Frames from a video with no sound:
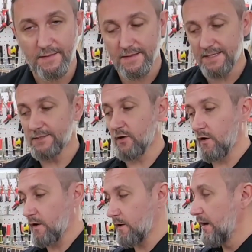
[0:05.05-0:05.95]
These
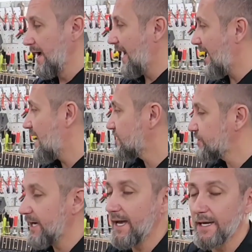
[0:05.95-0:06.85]
are
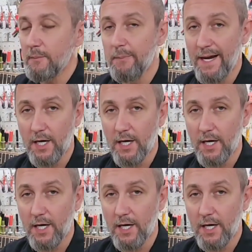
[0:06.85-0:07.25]
hashtag